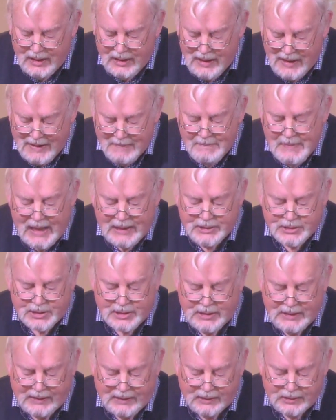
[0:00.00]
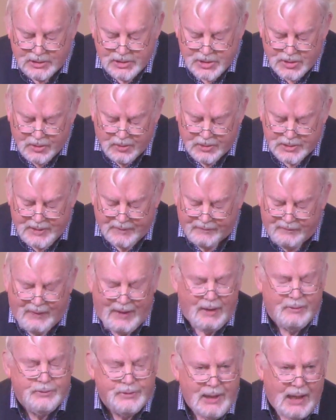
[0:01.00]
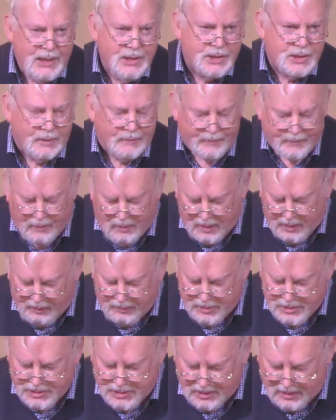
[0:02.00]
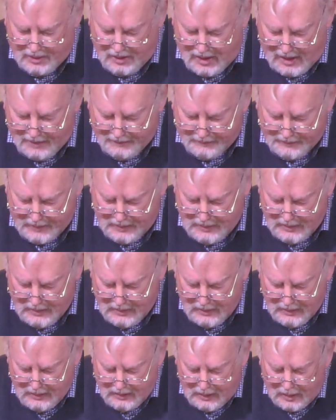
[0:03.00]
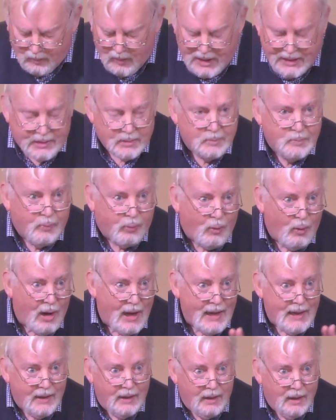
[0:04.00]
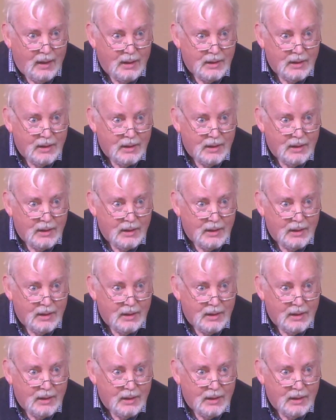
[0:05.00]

immensely and ensures a foundation for our Christian life. And we can pray